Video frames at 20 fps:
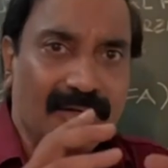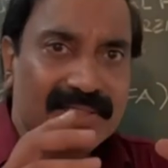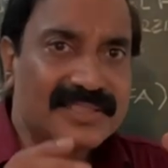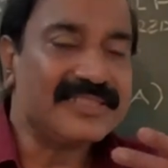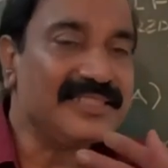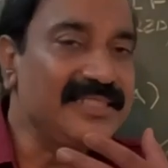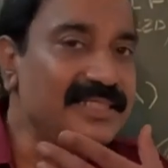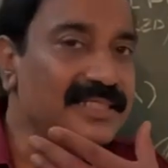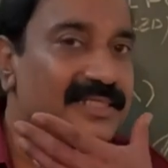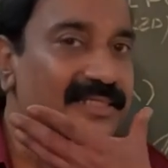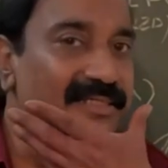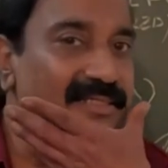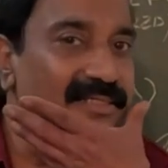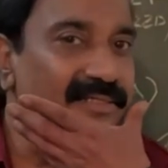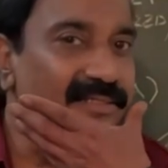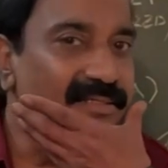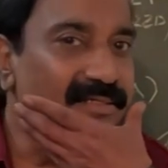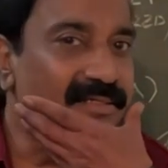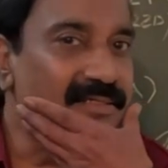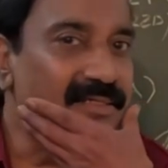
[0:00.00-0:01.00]
are seeing
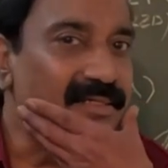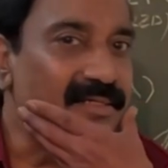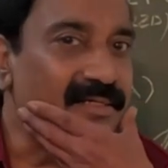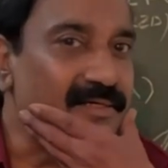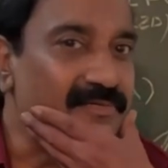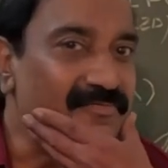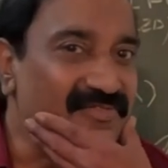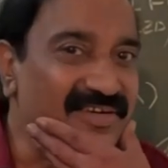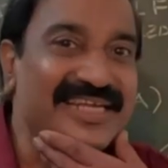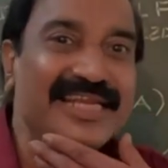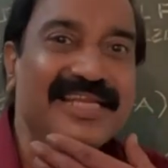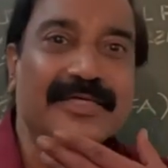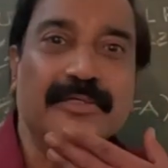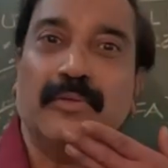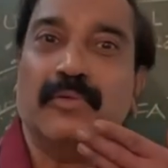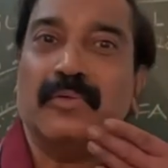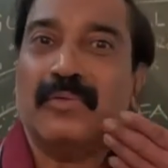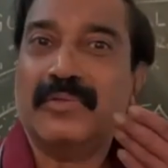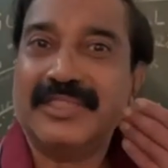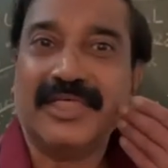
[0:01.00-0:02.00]

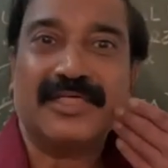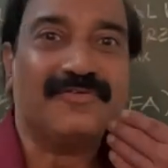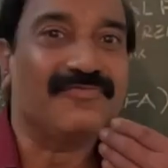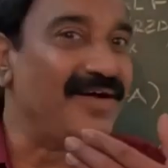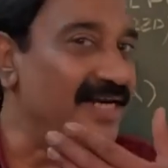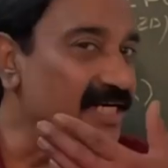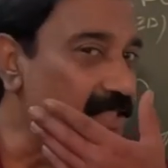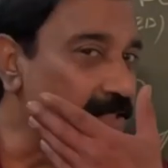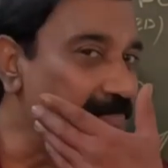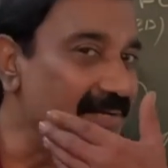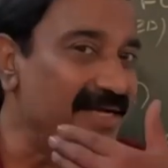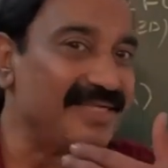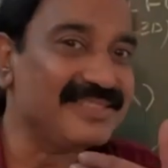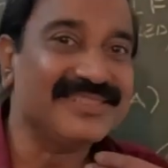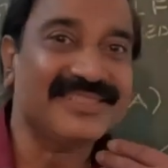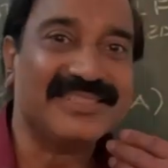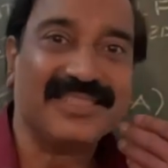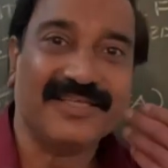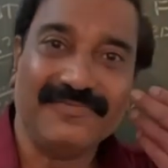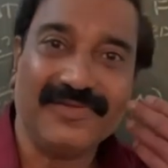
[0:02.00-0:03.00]
vitiligo, that white
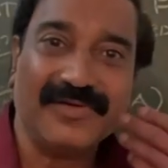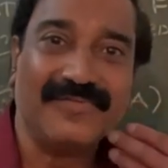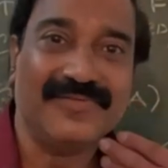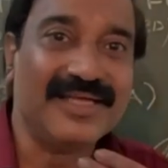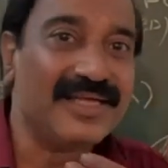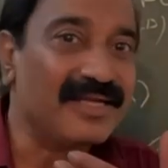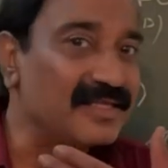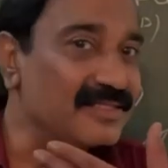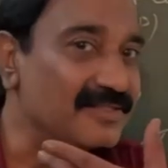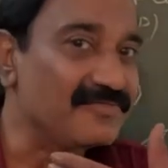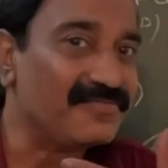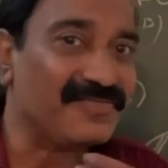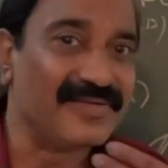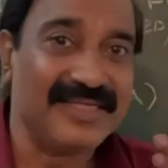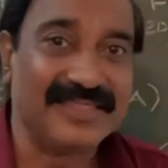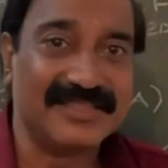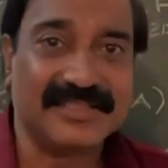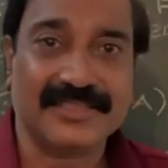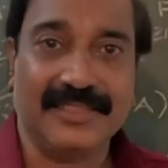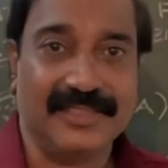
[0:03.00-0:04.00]
patches everywhere on the
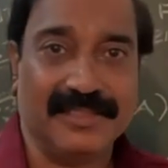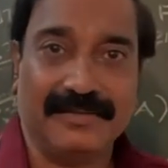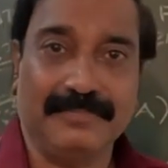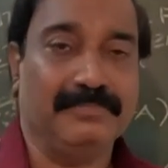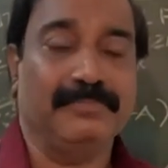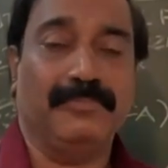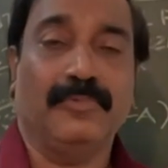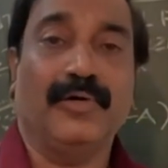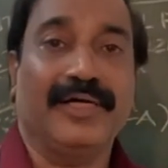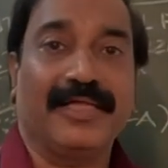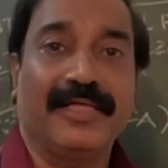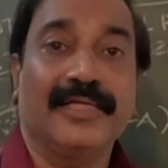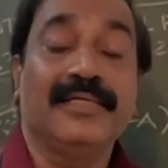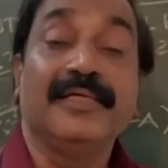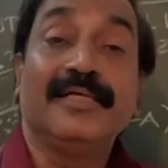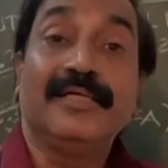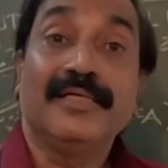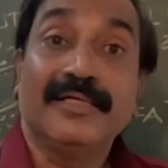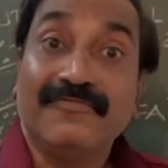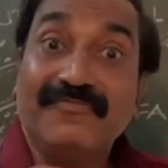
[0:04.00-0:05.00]
face and body,
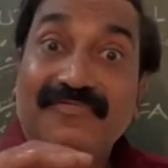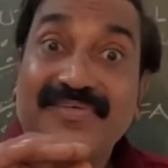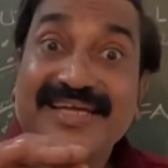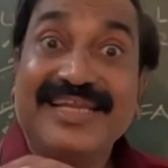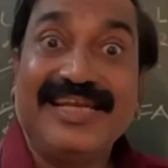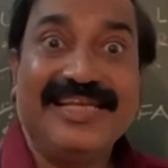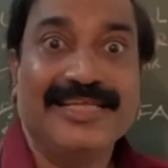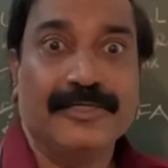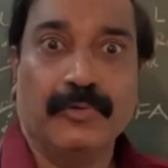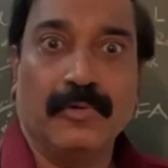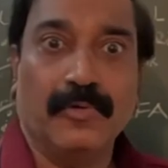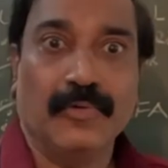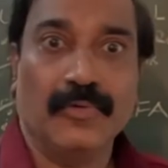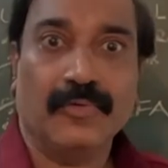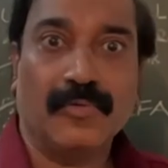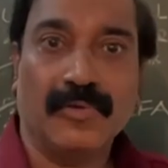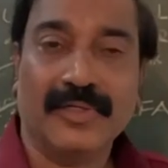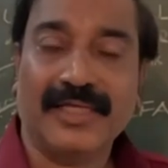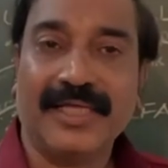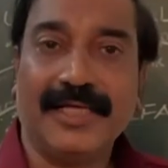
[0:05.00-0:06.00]
vitiligo,
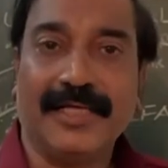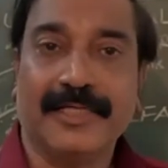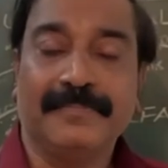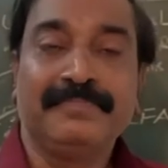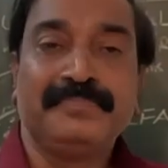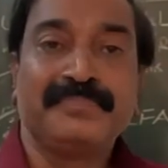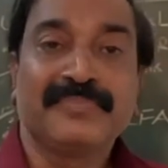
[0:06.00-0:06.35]
okay?